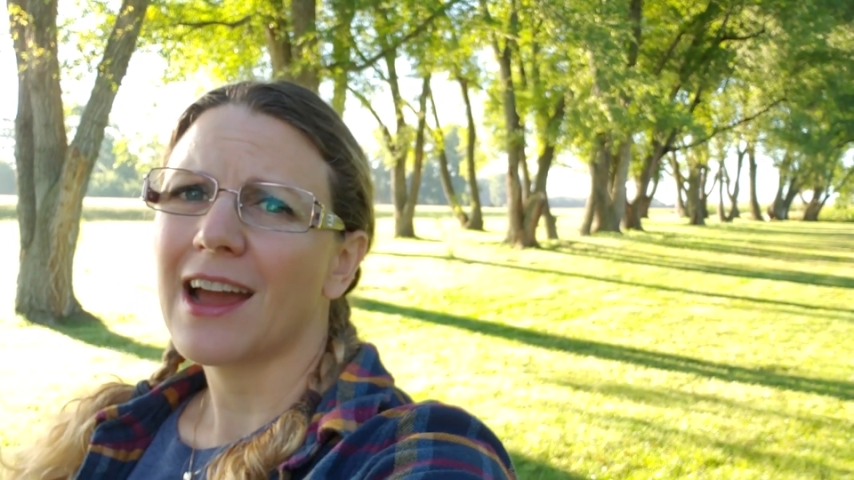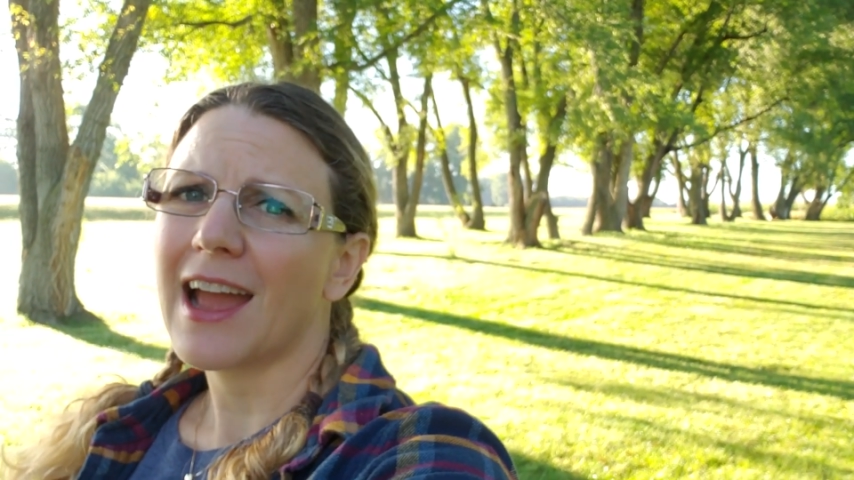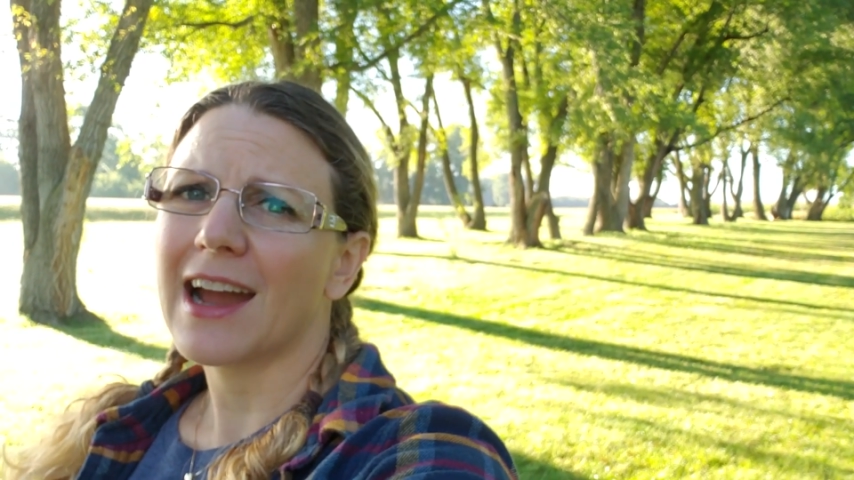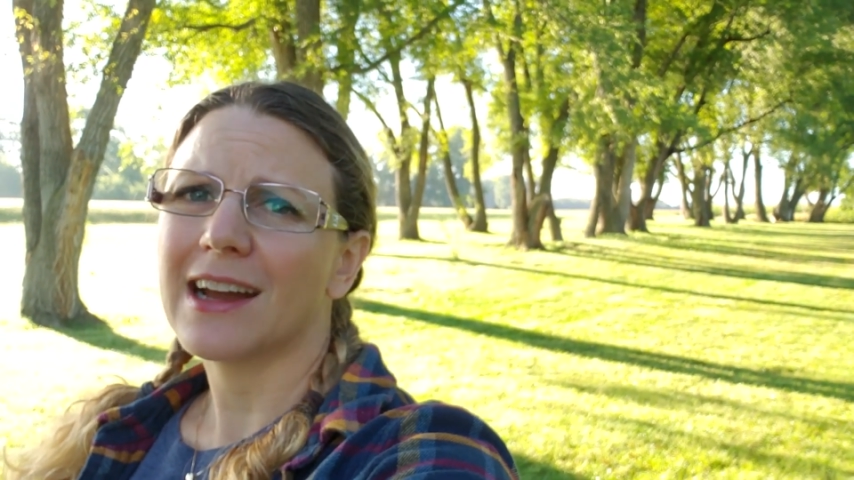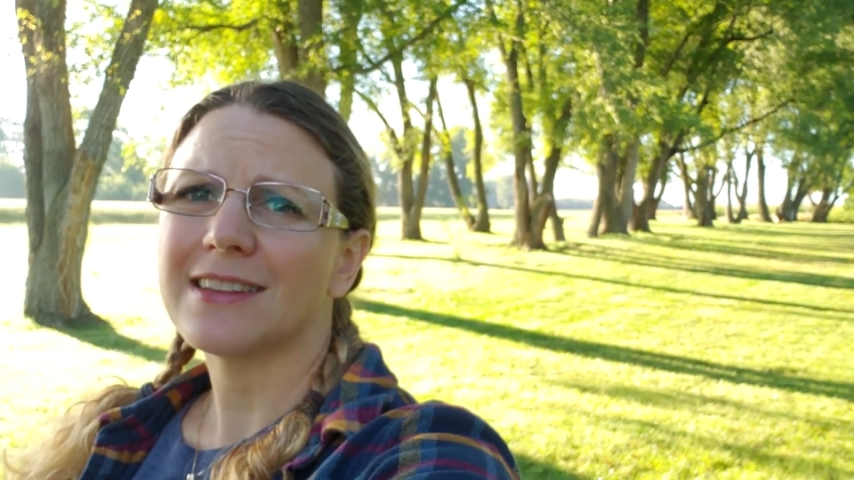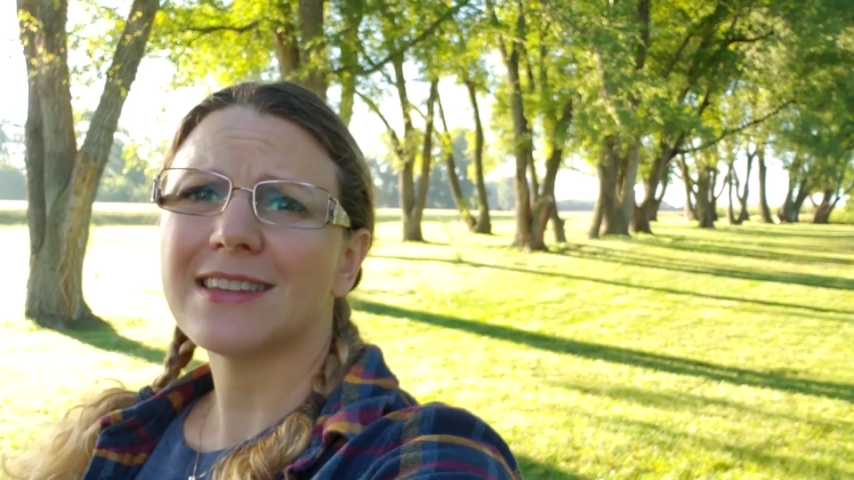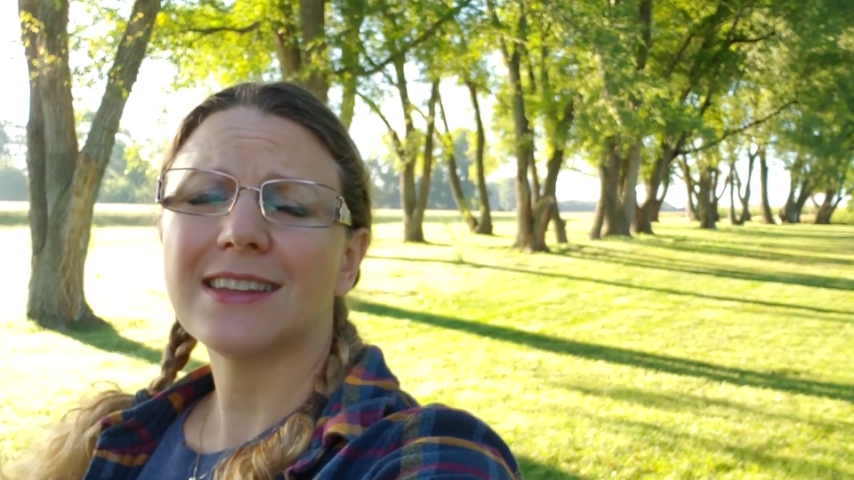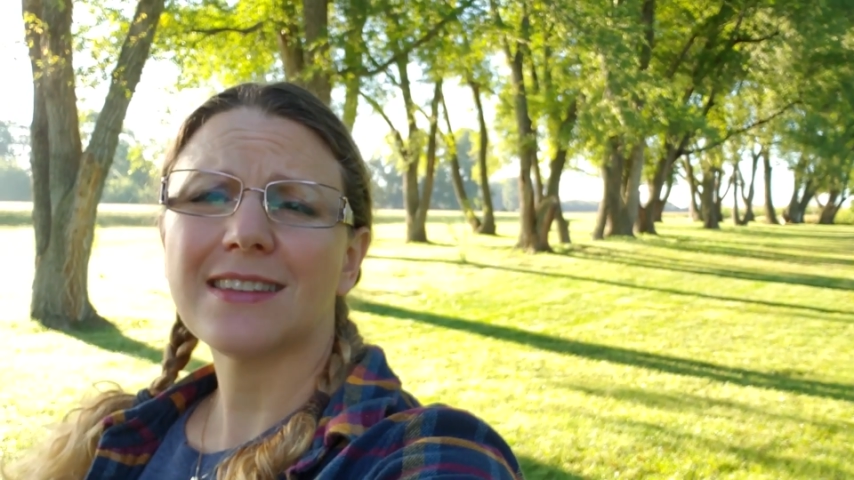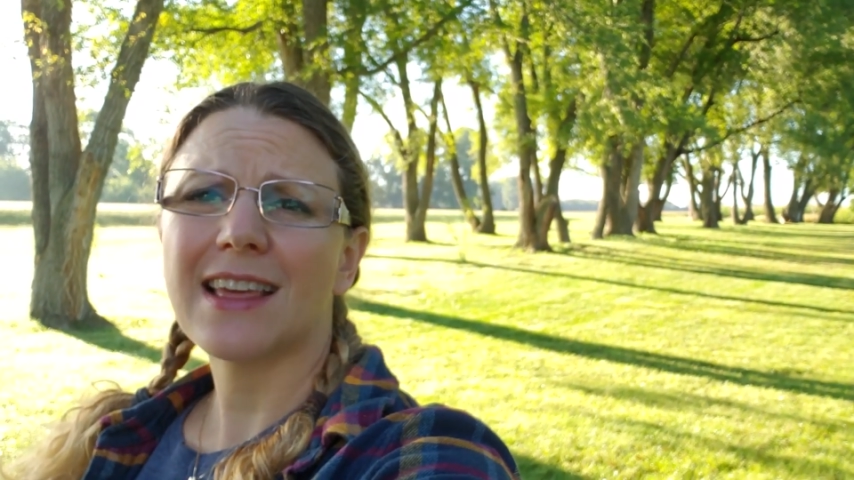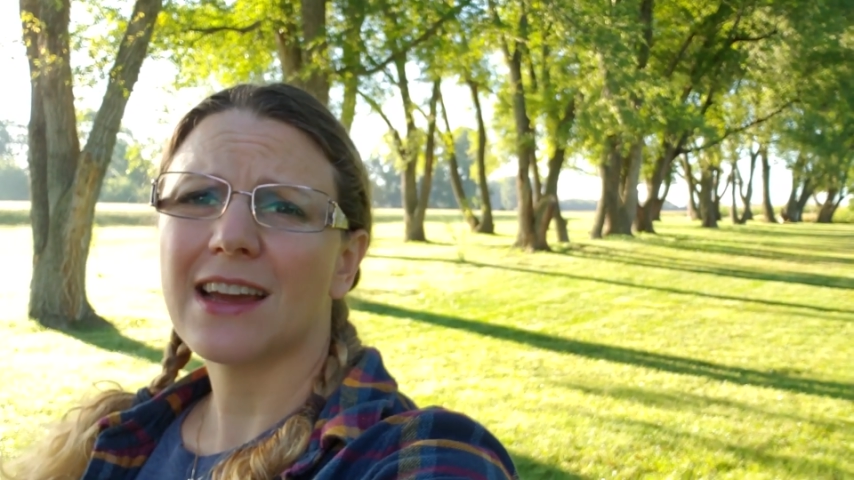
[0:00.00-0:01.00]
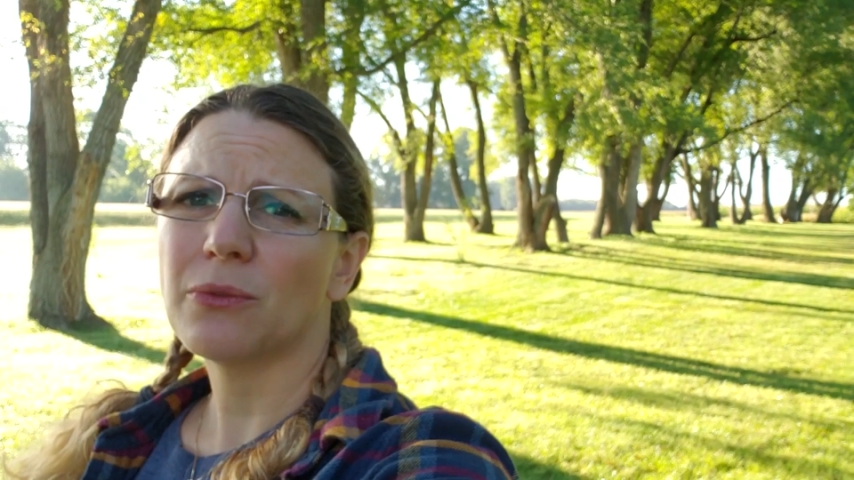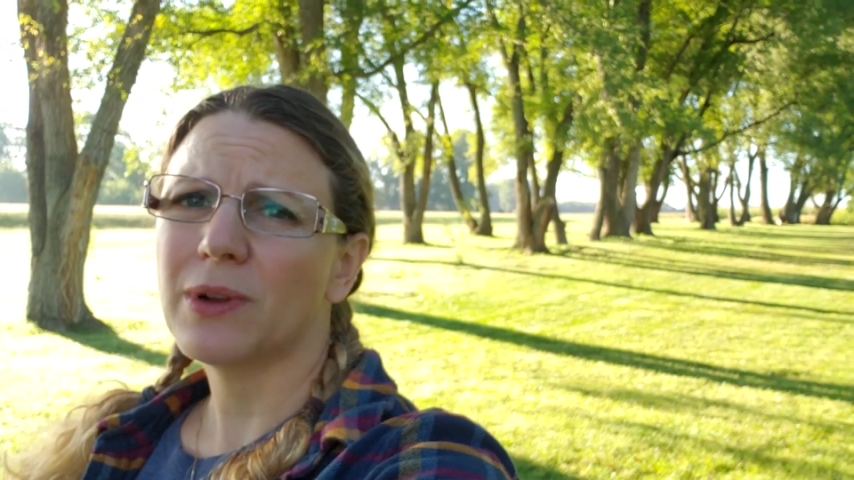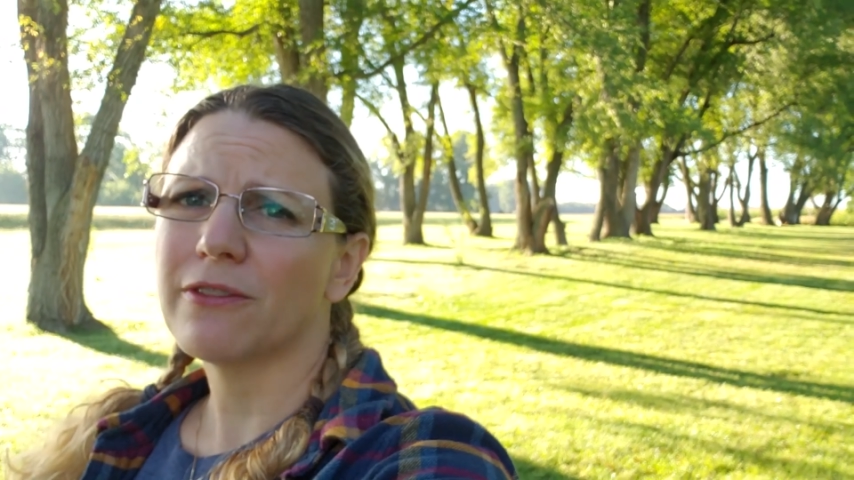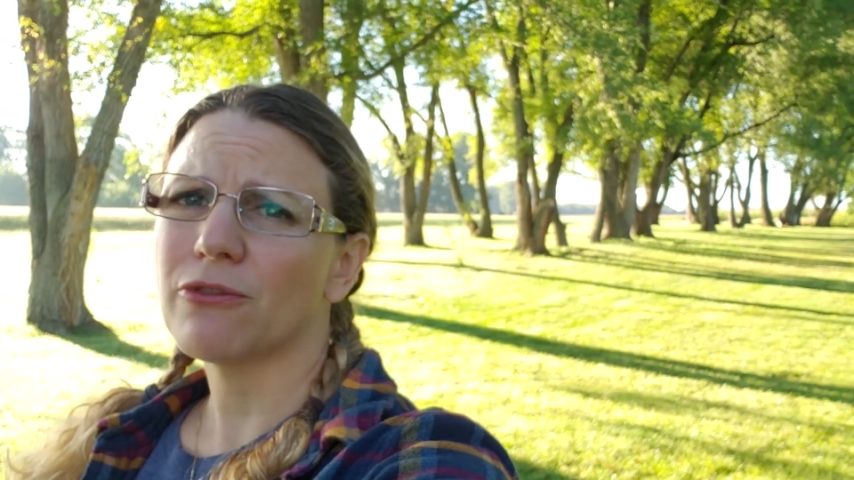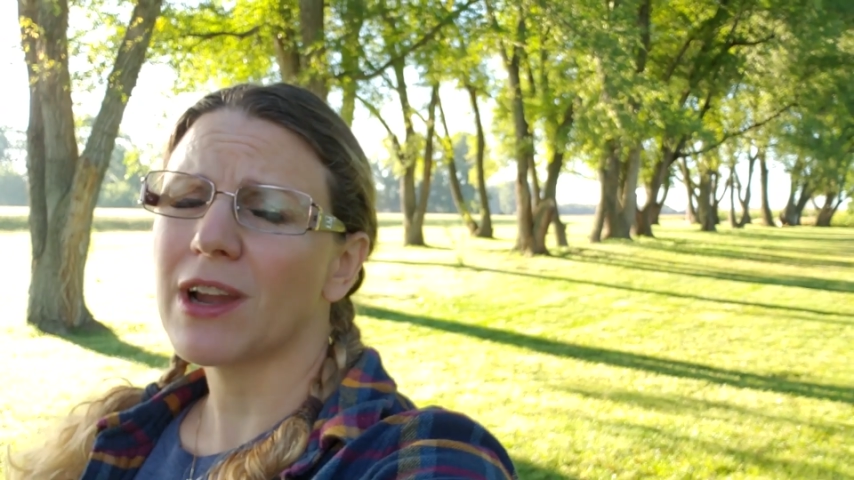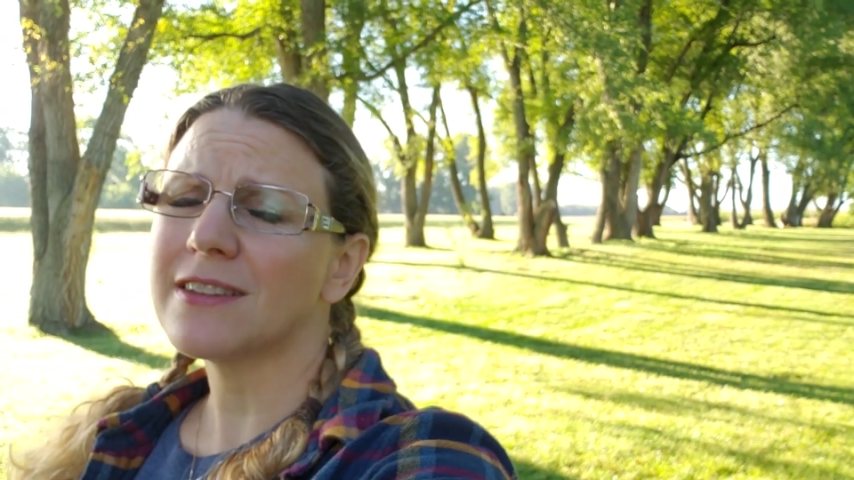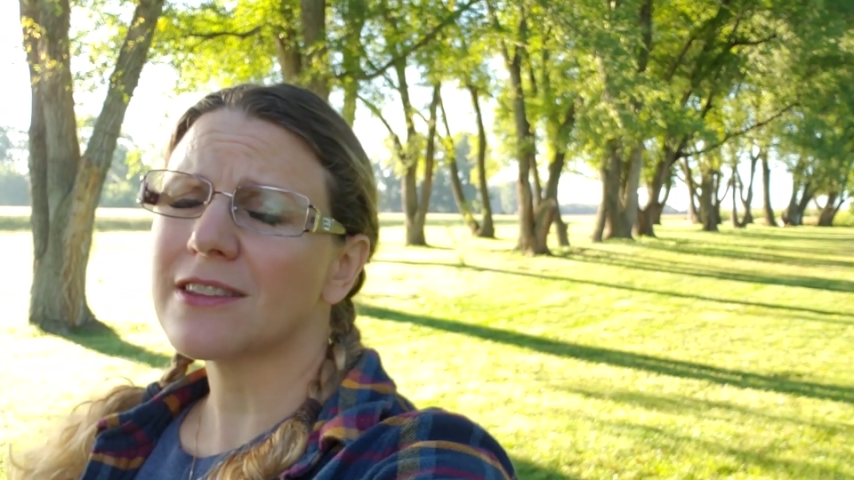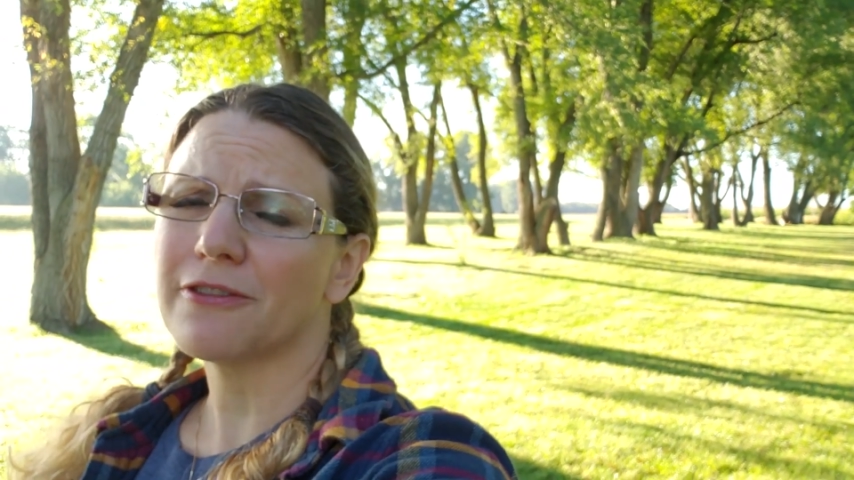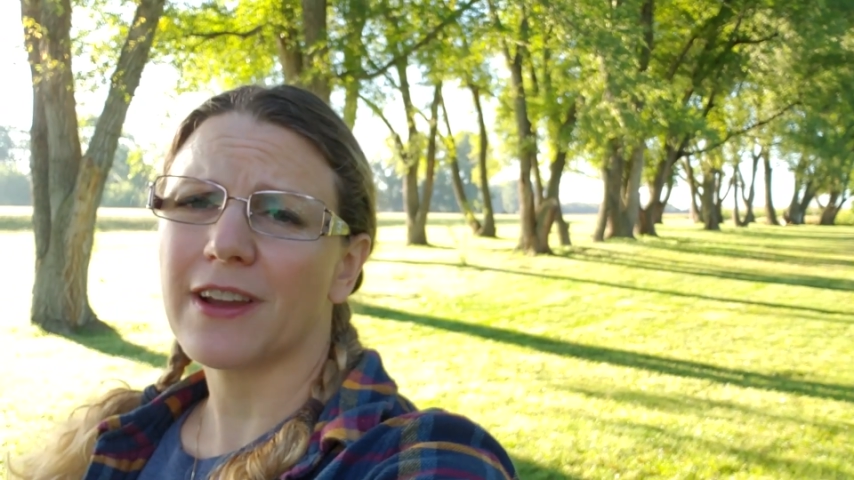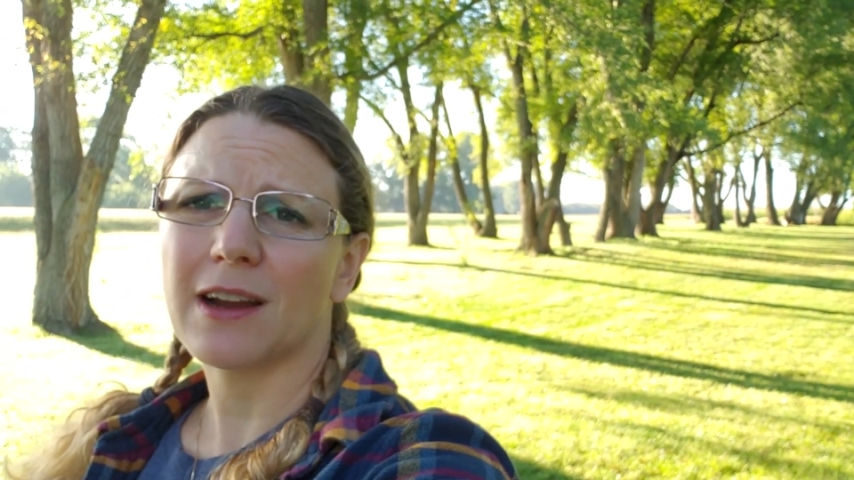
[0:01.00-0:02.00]
And since then we've
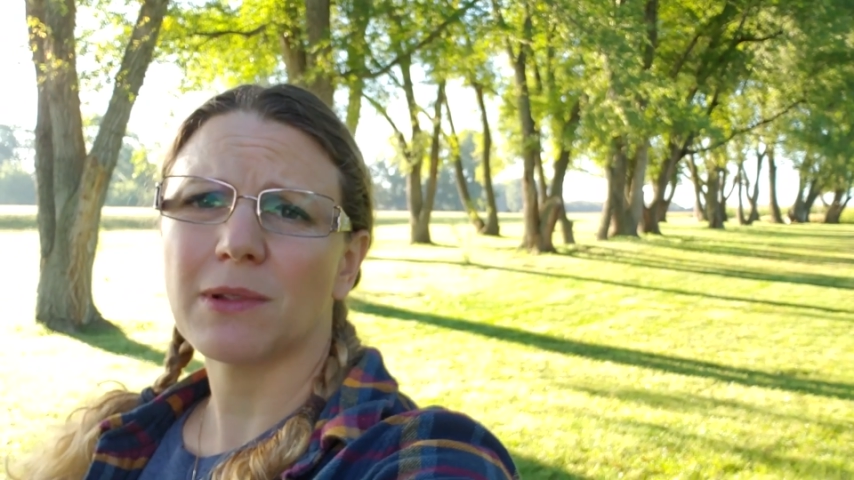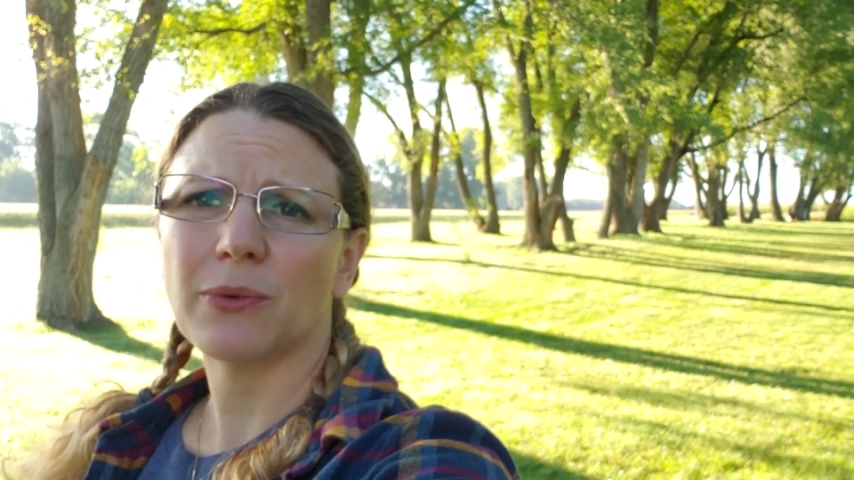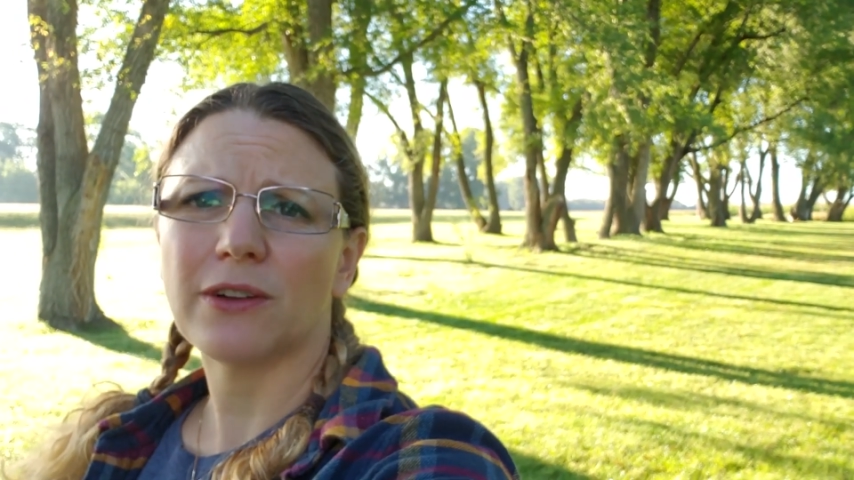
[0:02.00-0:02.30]
raised a family.